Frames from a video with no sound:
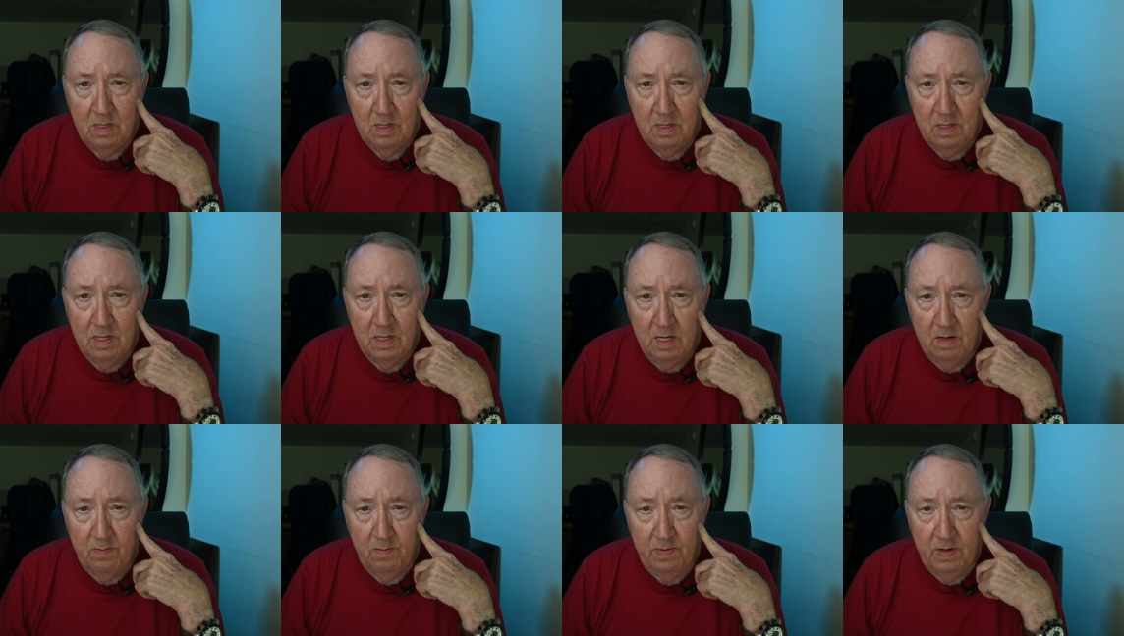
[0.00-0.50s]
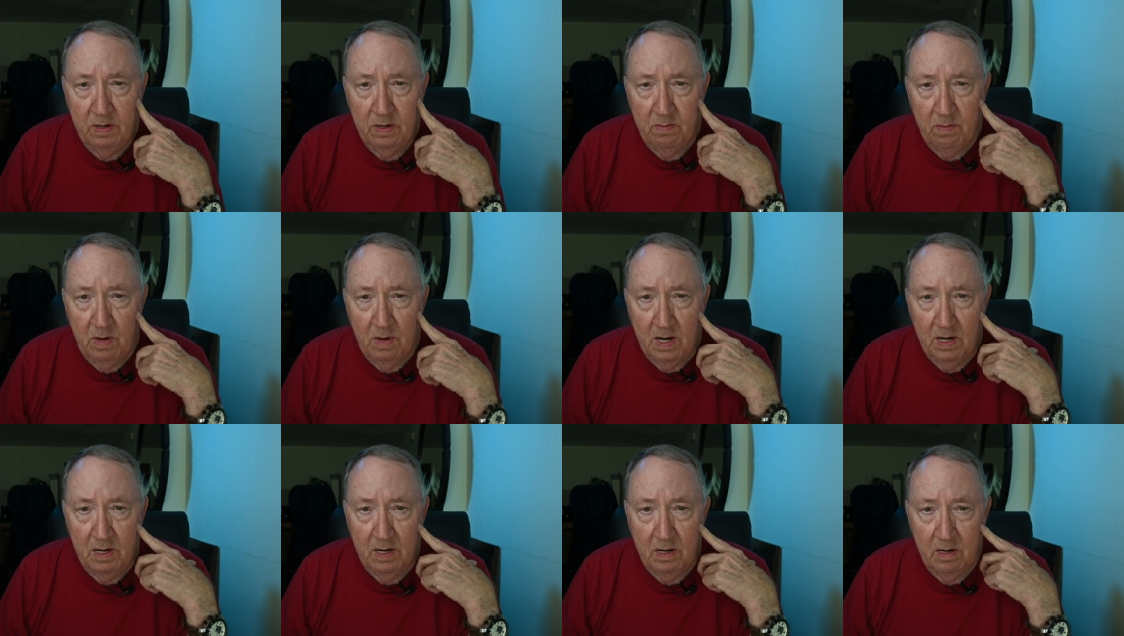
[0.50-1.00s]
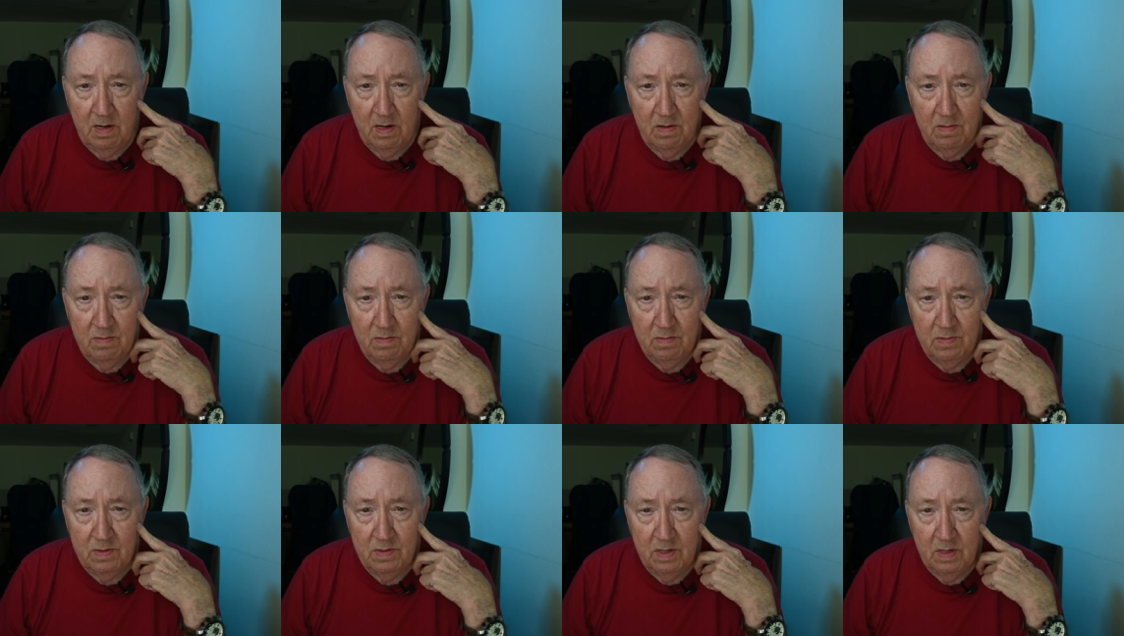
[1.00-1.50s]
that have been
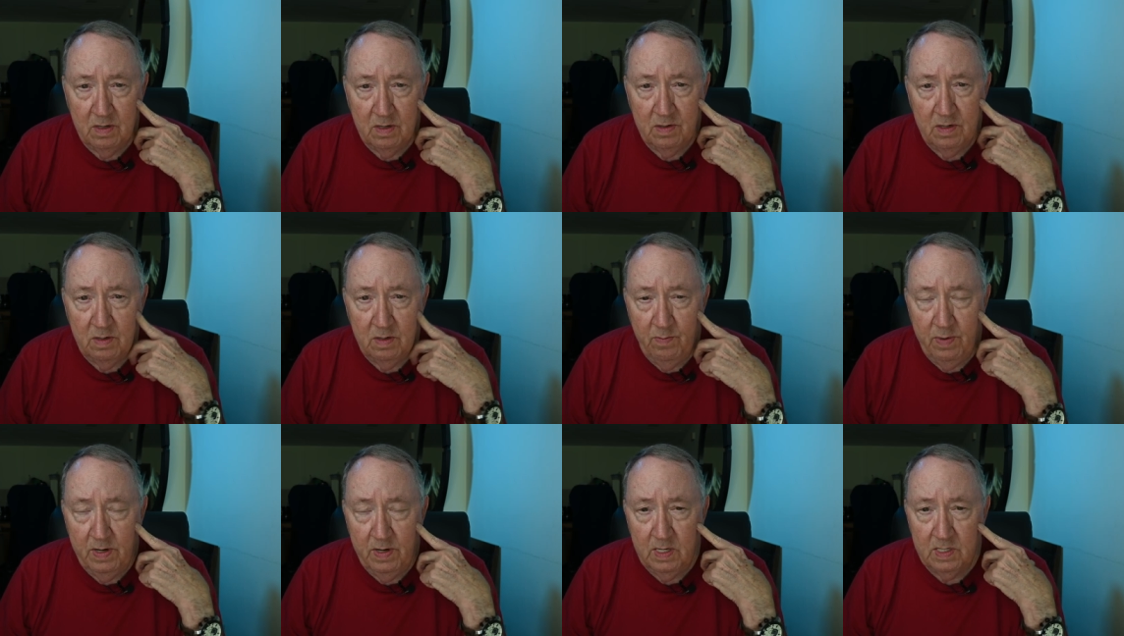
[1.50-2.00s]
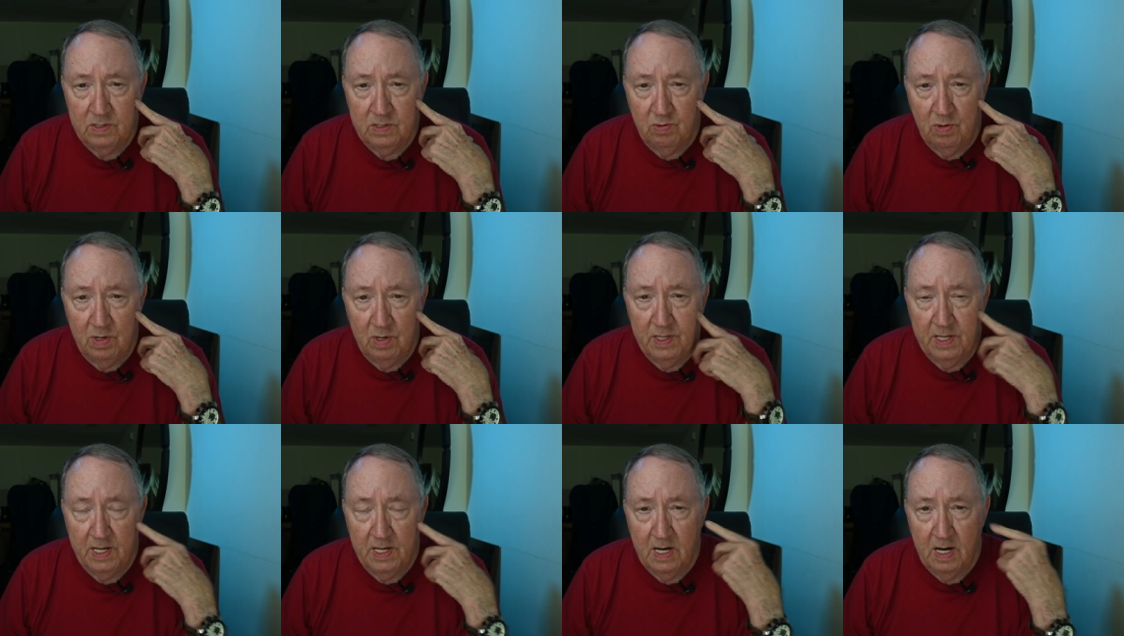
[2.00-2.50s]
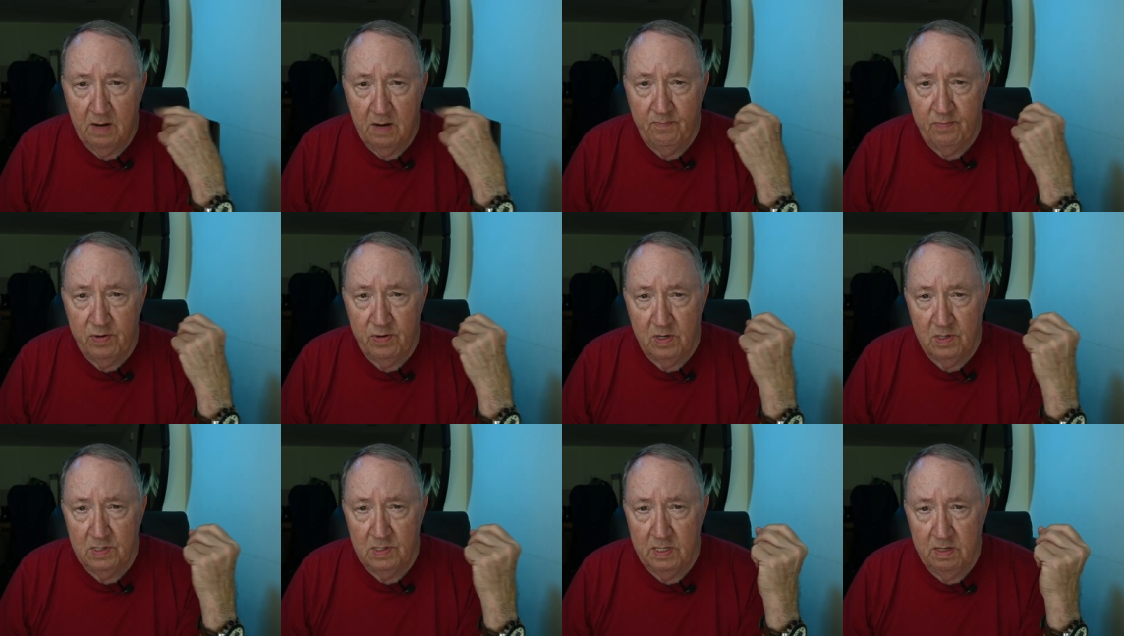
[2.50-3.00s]
minor. The, the biggest one that I
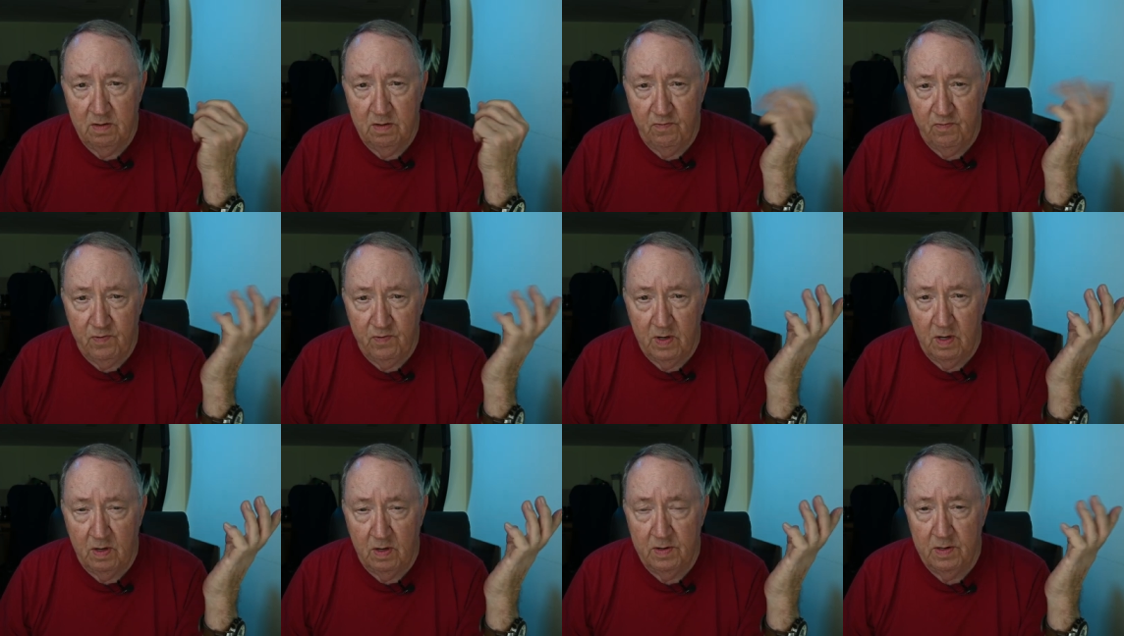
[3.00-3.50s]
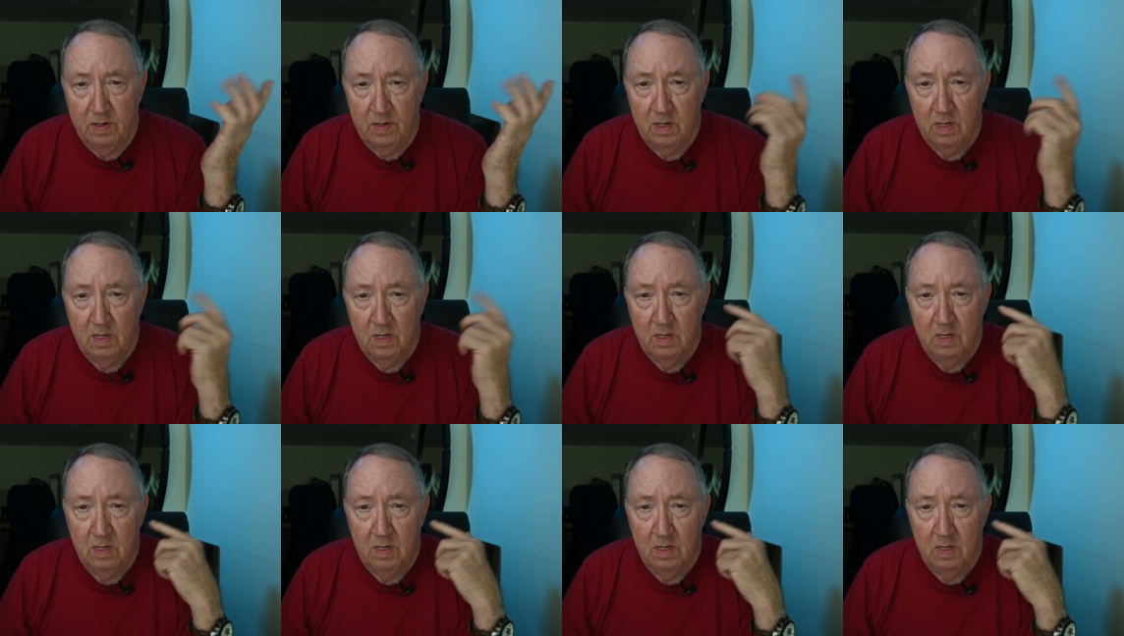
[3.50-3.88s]
personally have felt